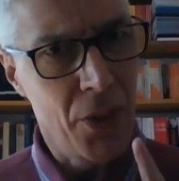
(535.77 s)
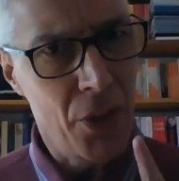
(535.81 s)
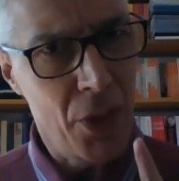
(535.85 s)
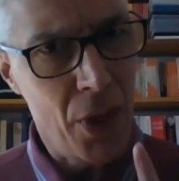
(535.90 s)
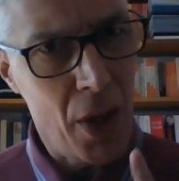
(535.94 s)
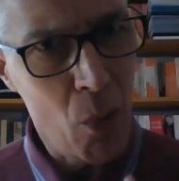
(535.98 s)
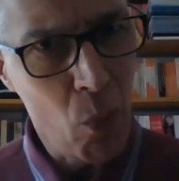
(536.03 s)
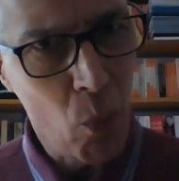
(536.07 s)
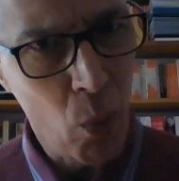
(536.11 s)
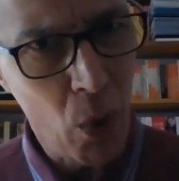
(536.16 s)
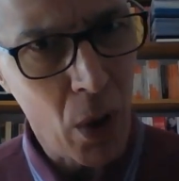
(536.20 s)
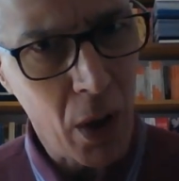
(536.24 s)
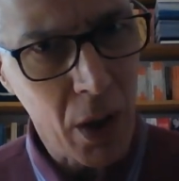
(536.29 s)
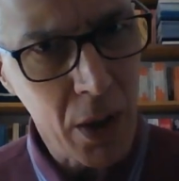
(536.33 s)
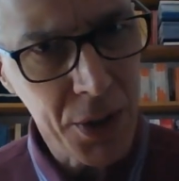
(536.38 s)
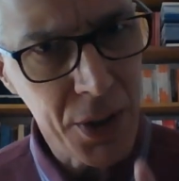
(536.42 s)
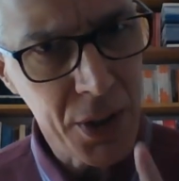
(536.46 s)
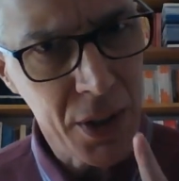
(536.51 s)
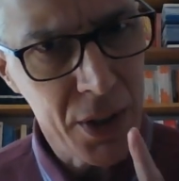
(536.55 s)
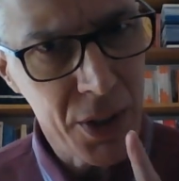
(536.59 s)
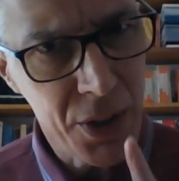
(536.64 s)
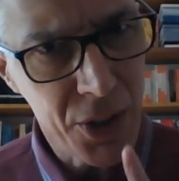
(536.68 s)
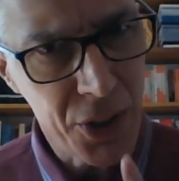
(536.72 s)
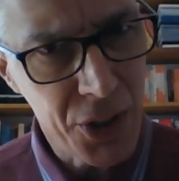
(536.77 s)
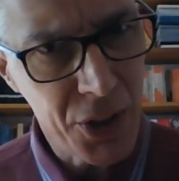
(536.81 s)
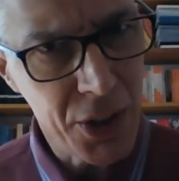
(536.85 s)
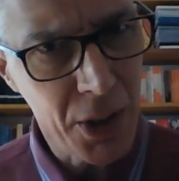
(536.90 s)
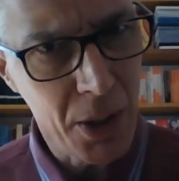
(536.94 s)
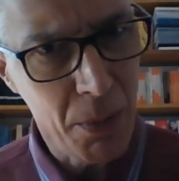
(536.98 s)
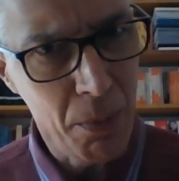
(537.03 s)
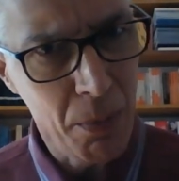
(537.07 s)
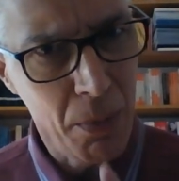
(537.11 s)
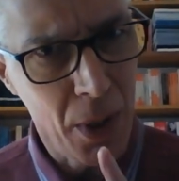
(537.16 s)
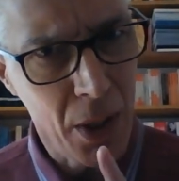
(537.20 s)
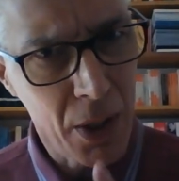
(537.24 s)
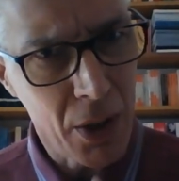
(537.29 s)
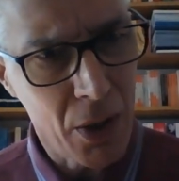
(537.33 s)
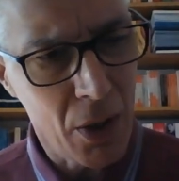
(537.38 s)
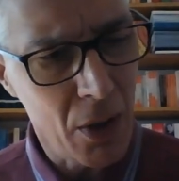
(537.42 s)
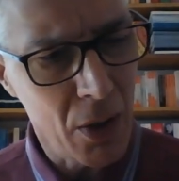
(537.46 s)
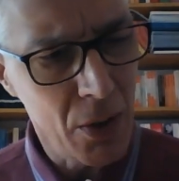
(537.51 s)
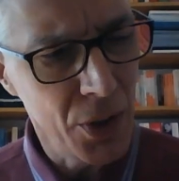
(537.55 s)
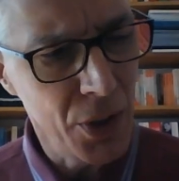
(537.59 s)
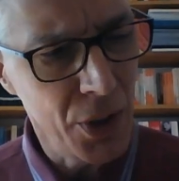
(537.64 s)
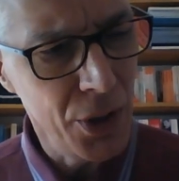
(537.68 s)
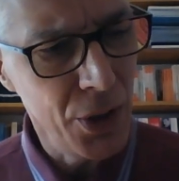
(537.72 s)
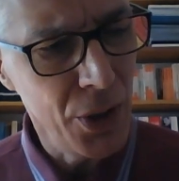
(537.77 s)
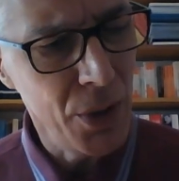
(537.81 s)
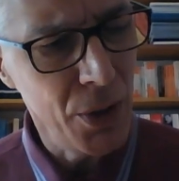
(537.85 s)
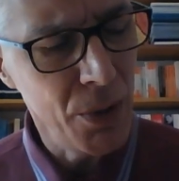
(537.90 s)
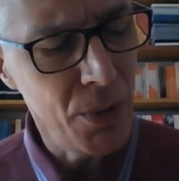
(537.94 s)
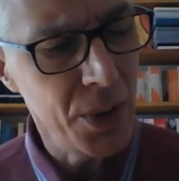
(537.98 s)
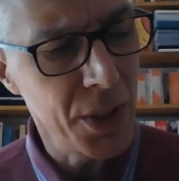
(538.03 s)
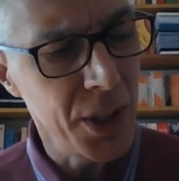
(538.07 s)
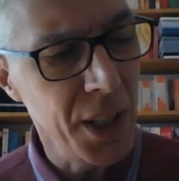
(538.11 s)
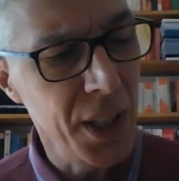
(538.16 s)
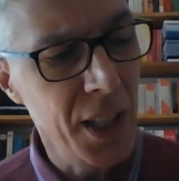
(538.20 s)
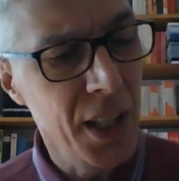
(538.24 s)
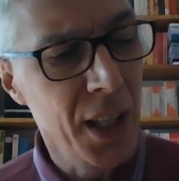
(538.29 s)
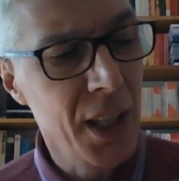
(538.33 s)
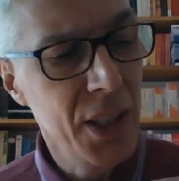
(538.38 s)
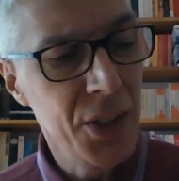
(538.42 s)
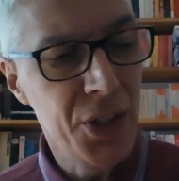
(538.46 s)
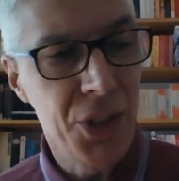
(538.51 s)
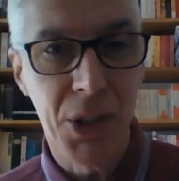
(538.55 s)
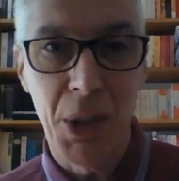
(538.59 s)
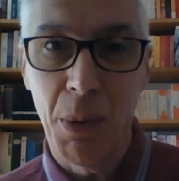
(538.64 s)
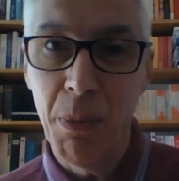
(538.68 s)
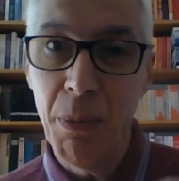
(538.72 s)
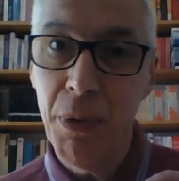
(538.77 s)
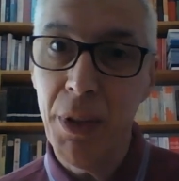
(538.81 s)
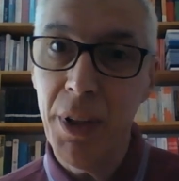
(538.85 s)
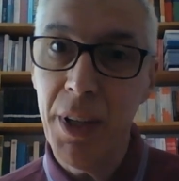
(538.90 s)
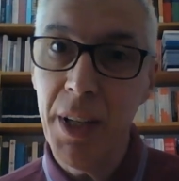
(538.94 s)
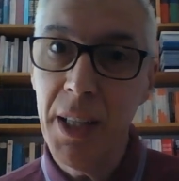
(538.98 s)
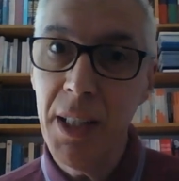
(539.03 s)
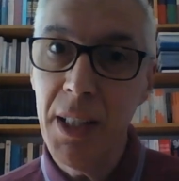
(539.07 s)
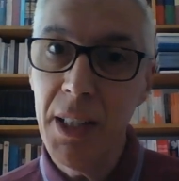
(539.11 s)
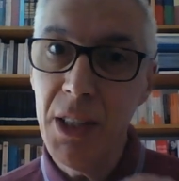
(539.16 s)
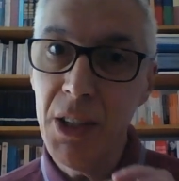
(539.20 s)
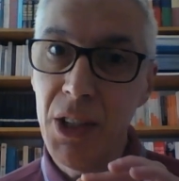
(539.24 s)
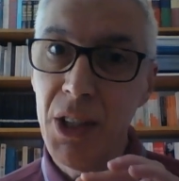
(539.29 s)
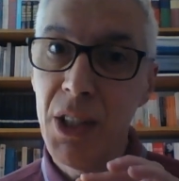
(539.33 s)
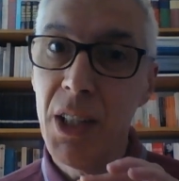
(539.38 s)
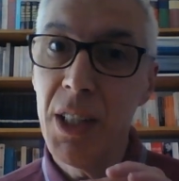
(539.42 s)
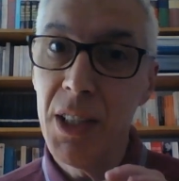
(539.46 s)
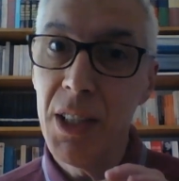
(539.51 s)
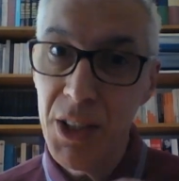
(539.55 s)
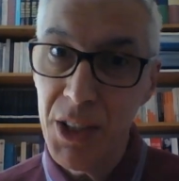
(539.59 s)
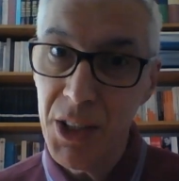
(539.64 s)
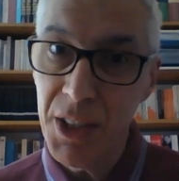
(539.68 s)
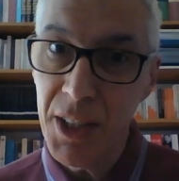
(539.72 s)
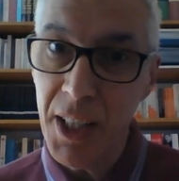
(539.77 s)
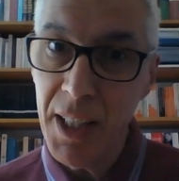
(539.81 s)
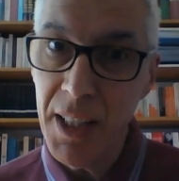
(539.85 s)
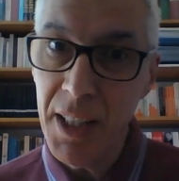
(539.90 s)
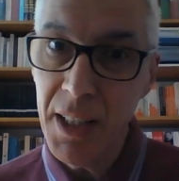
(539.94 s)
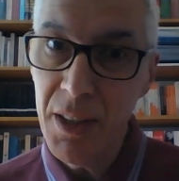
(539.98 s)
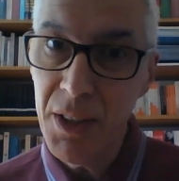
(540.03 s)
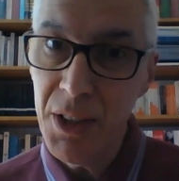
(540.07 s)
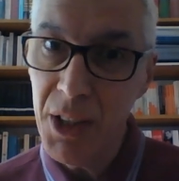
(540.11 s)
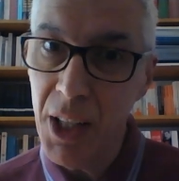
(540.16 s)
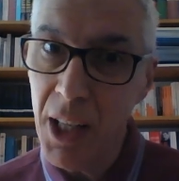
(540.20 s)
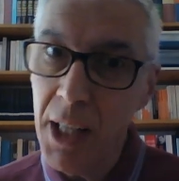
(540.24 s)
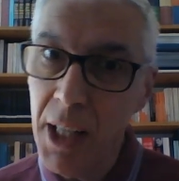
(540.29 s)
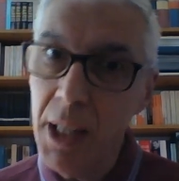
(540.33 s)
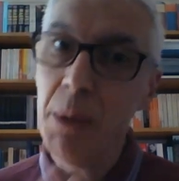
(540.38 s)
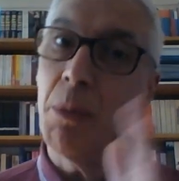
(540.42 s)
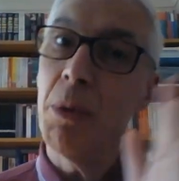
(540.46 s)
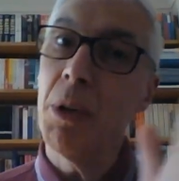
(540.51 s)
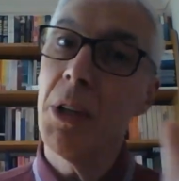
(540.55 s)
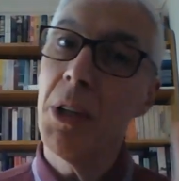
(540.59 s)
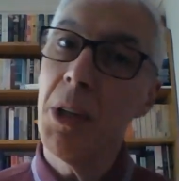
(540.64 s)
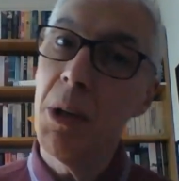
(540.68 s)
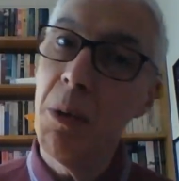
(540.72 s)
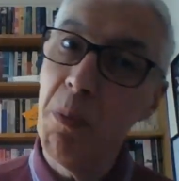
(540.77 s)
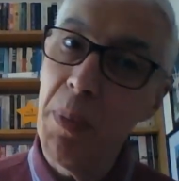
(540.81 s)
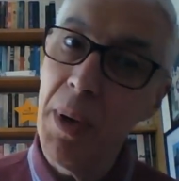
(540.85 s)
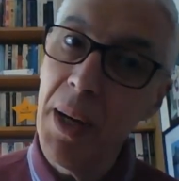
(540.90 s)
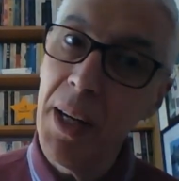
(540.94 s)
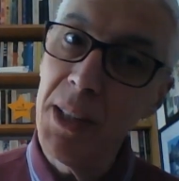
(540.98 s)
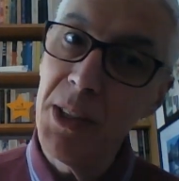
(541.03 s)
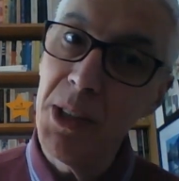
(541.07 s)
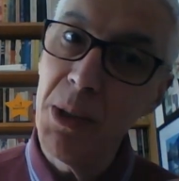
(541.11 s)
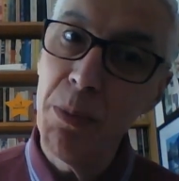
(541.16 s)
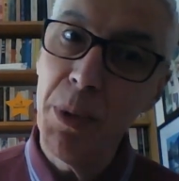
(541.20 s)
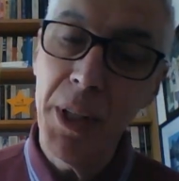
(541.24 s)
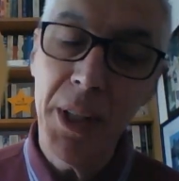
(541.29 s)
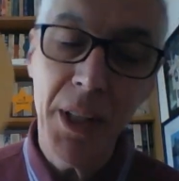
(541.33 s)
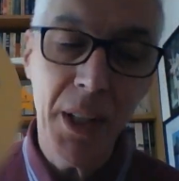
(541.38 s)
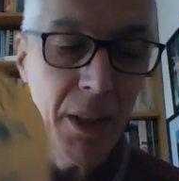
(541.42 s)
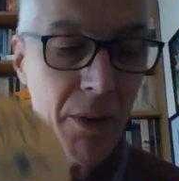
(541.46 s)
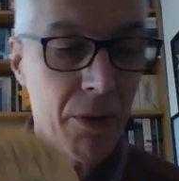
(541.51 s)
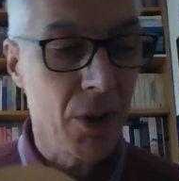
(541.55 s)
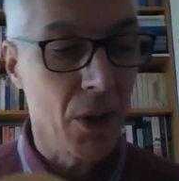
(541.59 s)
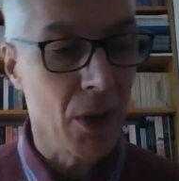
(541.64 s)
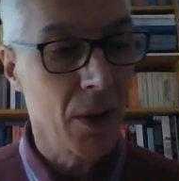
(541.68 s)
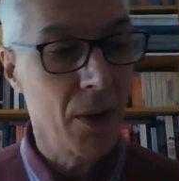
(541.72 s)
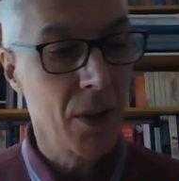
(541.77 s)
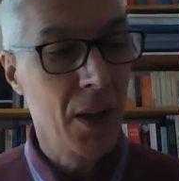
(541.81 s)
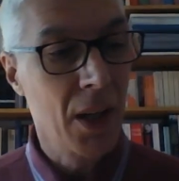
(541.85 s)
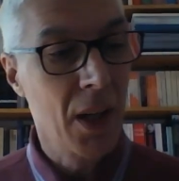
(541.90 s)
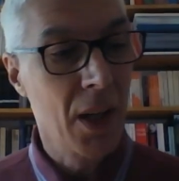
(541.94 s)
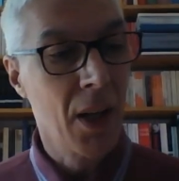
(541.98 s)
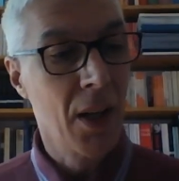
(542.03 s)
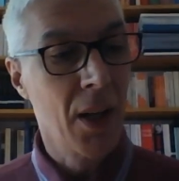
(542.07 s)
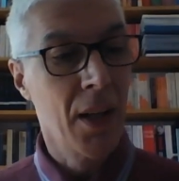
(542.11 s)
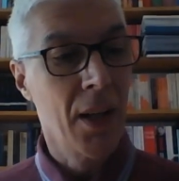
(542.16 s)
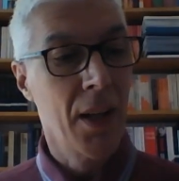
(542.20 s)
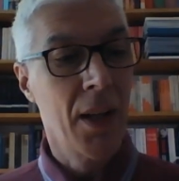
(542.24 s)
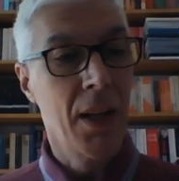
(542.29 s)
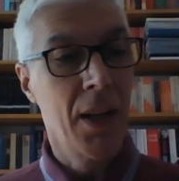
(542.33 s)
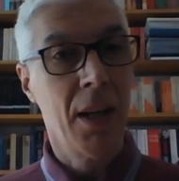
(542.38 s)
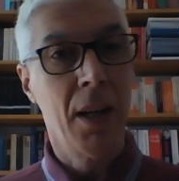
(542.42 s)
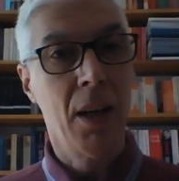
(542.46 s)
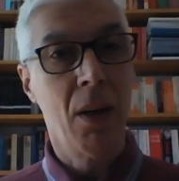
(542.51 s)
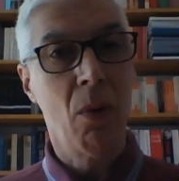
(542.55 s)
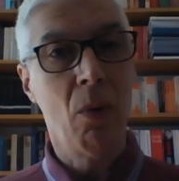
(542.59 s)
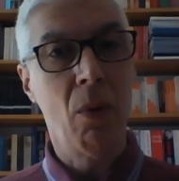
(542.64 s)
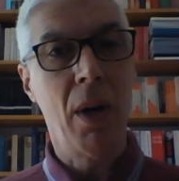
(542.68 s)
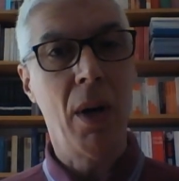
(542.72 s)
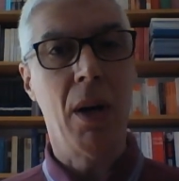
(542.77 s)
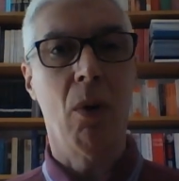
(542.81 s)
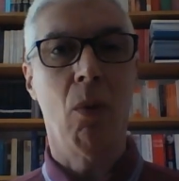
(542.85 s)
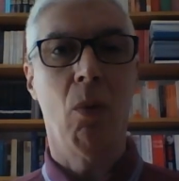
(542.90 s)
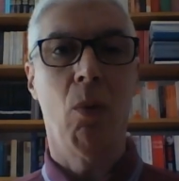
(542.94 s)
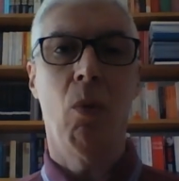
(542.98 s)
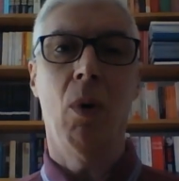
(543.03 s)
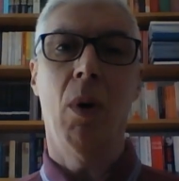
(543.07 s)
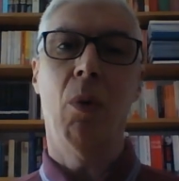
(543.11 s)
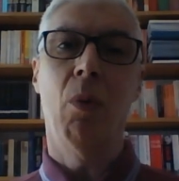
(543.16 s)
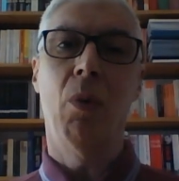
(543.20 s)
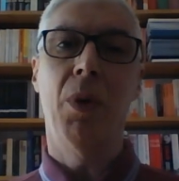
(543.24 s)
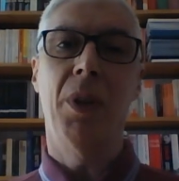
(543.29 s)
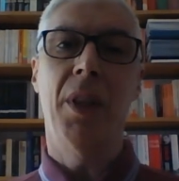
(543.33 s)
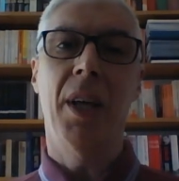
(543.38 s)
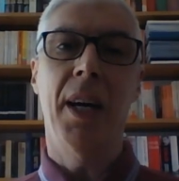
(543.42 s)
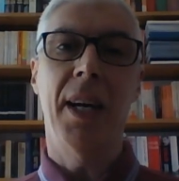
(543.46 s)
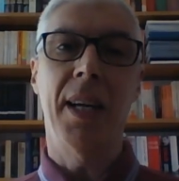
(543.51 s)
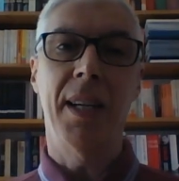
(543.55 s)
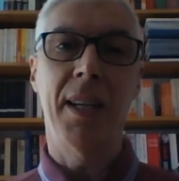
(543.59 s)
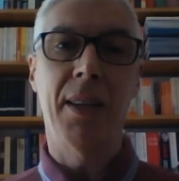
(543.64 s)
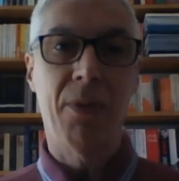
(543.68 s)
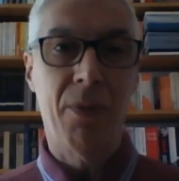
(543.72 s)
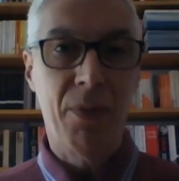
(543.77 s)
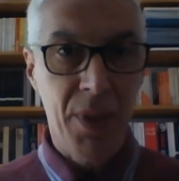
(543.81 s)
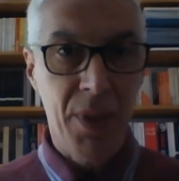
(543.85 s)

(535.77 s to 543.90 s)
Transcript: There was some continuity. Some things stayed the same compared to medieval. Well, what were they?